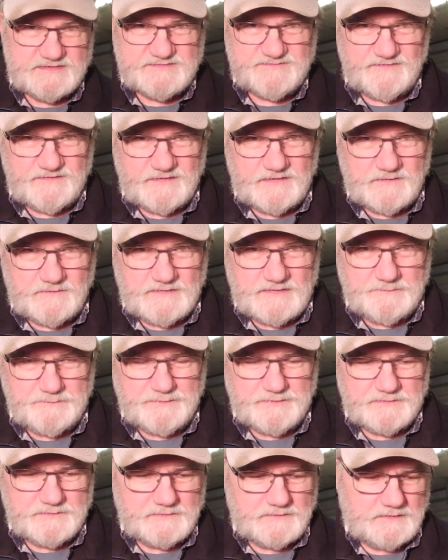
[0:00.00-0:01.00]
this video
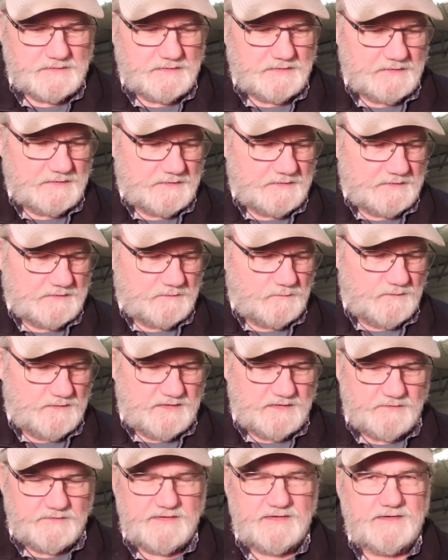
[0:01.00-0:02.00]
up.
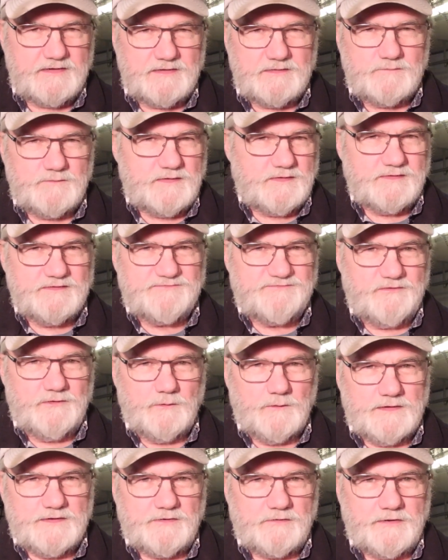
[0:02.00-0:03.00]
we're in
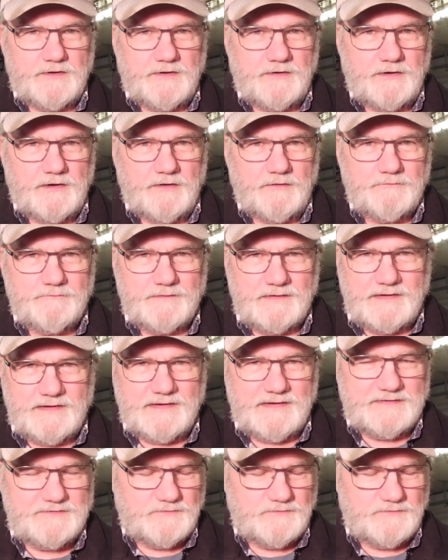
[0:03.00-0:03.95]
full winter here now. I